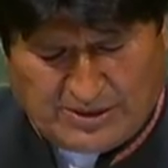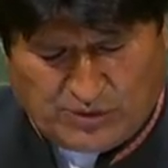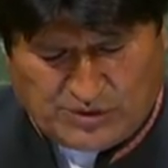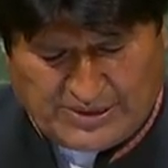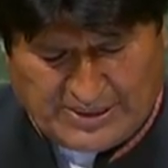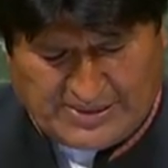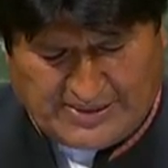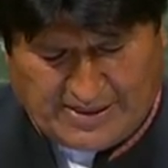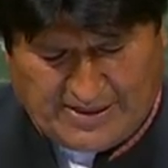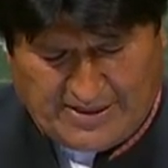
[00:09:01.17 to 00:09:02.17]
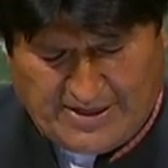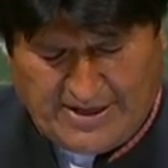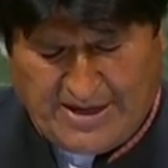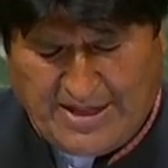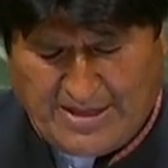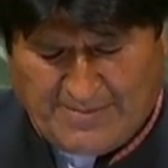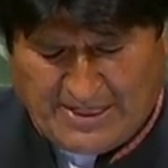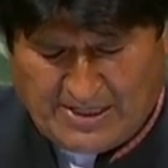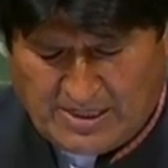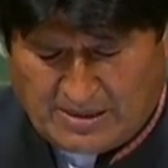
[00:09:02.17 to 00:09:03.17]
that the decision to be taken
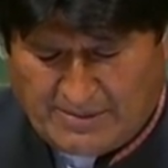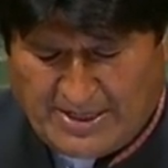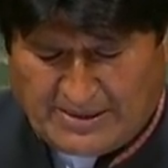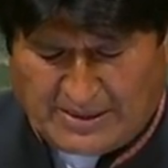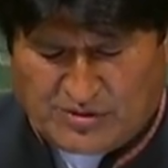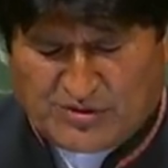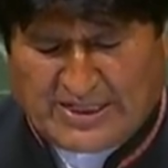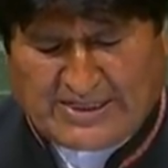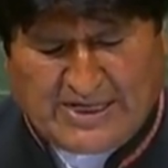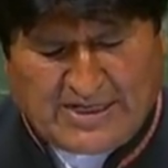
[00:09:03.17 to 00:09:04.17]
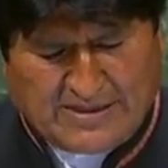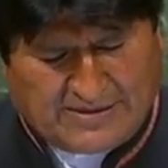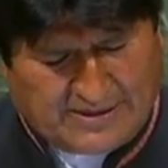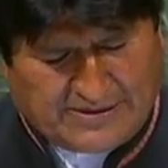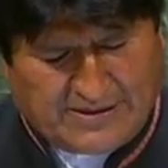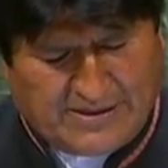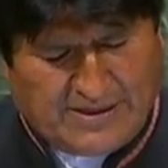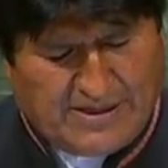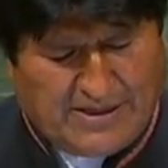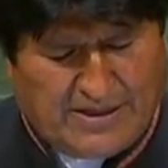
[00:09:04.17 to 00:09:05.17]
by the International Court of
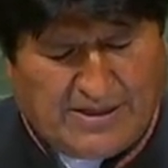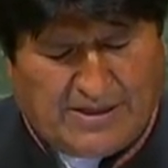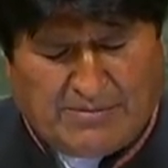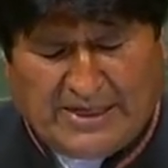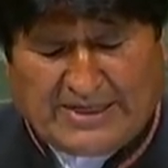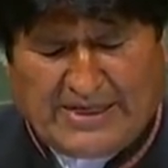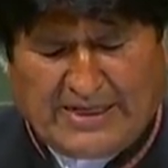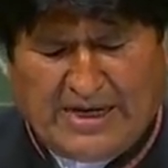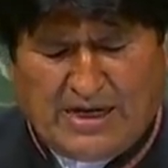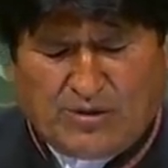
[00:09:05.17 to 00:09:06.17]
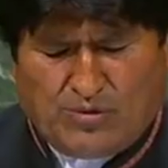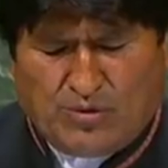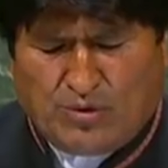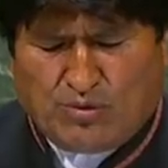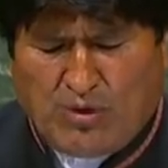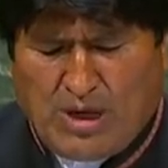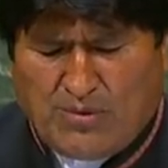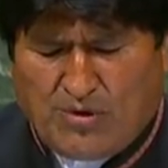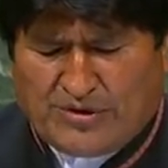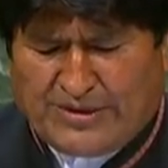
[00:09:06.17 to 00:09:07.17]
Justice, regardless of the scope of that
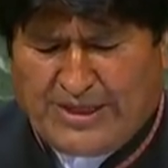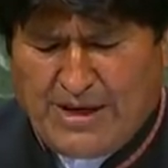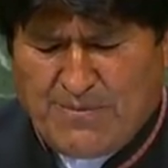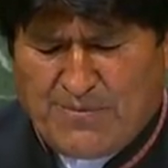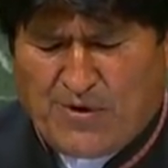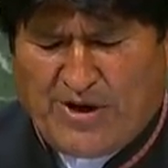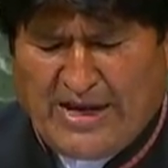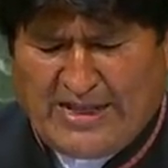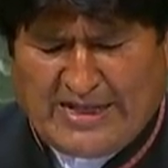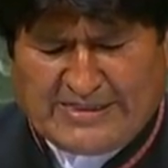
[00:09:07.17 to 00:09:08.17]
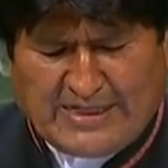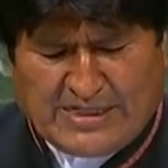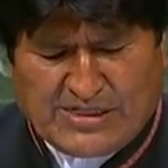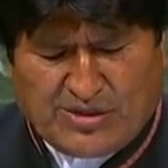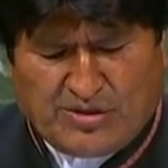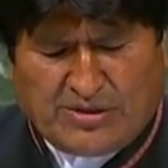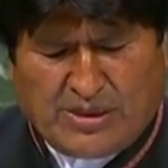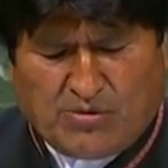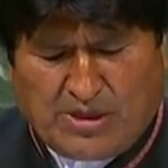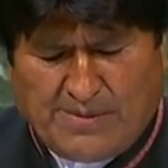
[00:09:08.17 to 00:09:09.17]
decision,
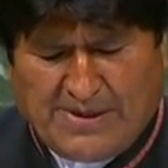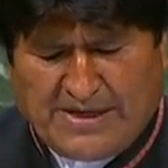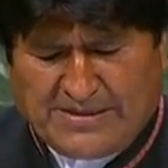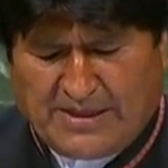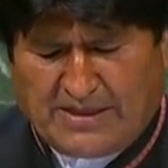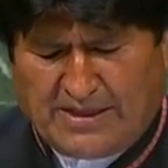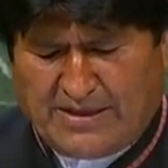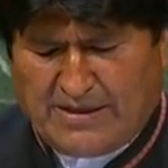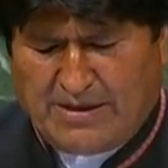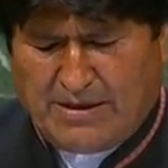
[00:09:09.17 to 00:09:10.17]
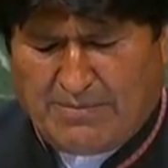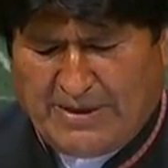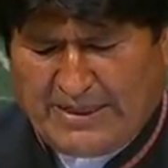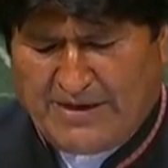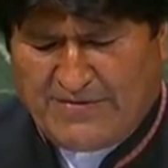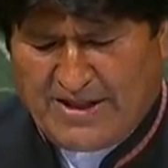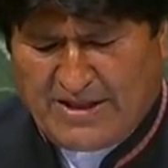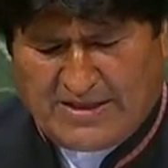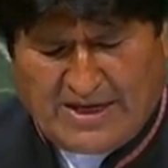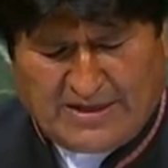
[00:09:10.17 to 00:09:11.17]
will introduce a
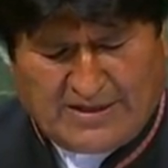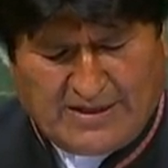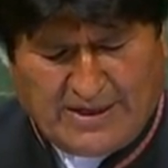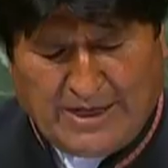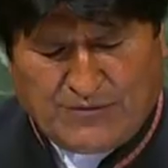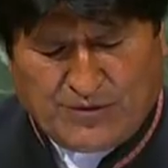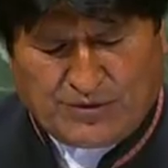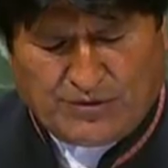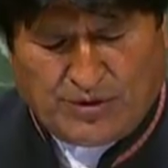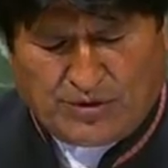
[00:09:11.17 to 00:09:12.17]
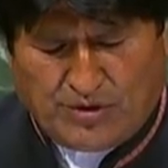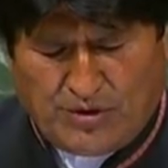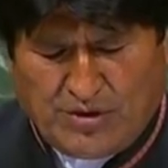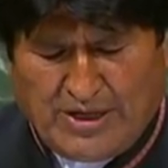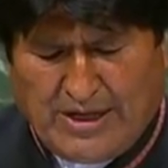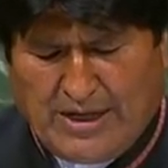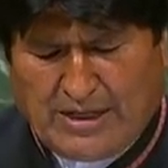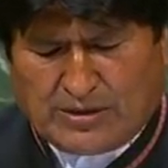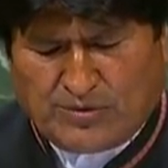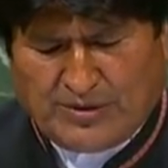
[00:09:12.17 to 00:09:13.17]
new atmosphere in the
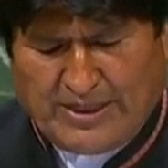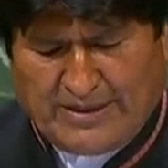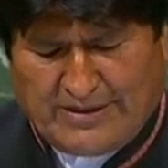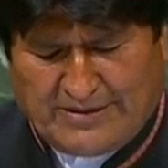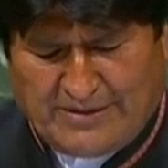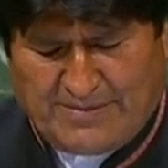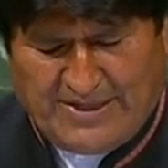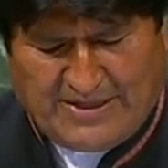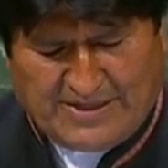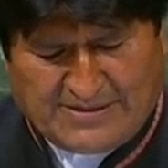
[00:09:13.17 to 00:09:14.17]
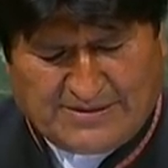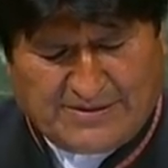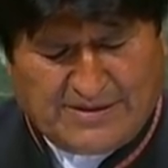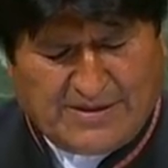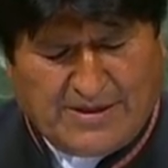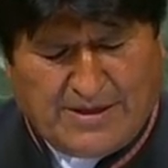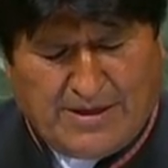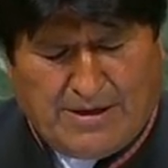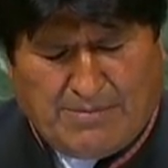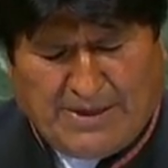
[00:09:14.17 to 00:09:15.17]
relationship between Bolivia and Chile,
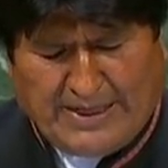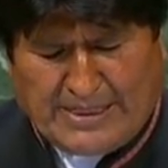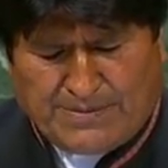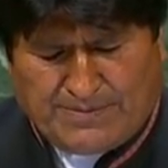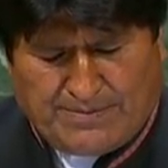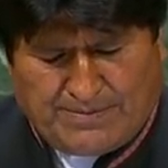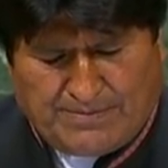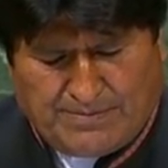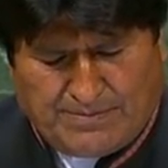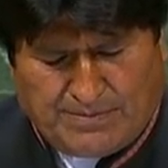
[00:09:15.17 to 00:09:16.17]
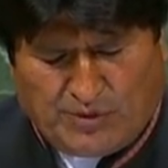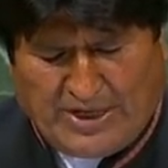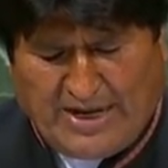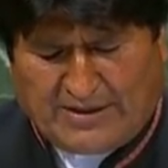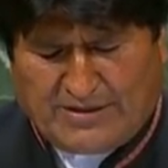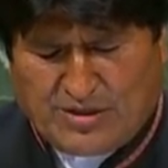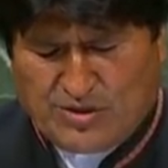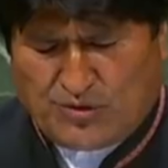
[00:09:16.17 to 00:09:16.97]
so that we can